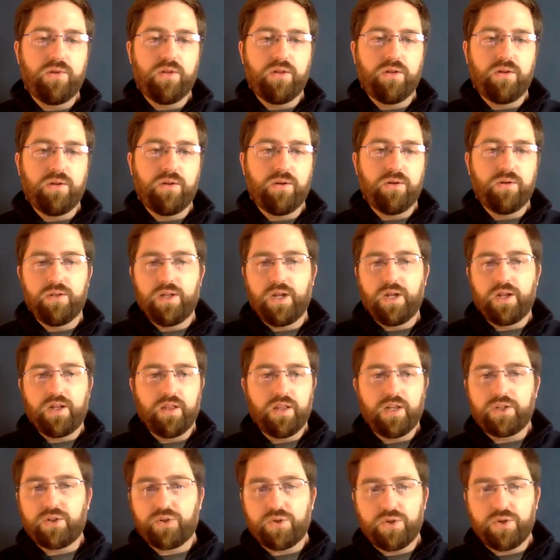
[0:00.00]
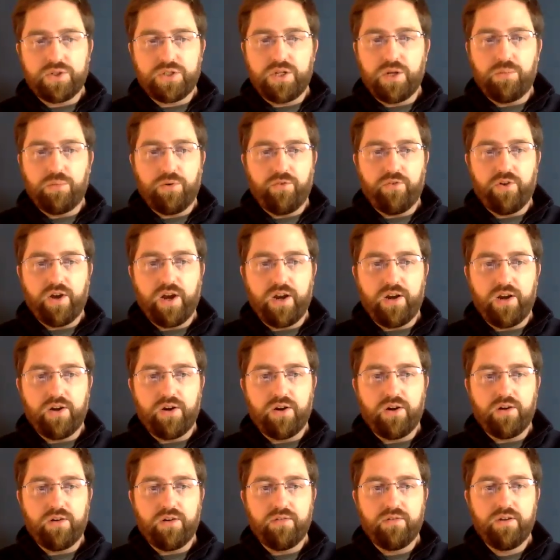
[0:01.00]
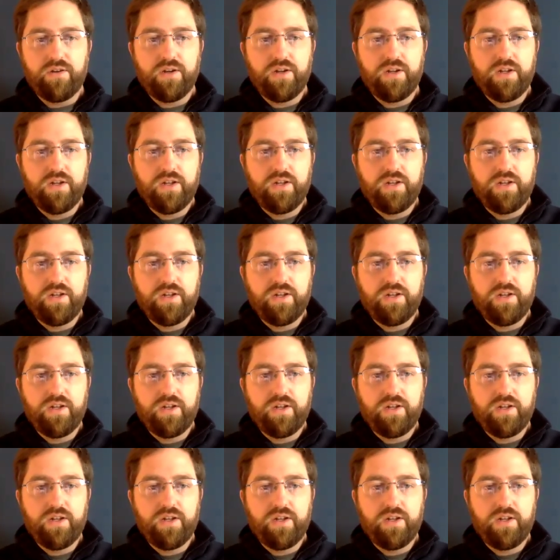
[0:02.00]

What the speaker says: like electricity provider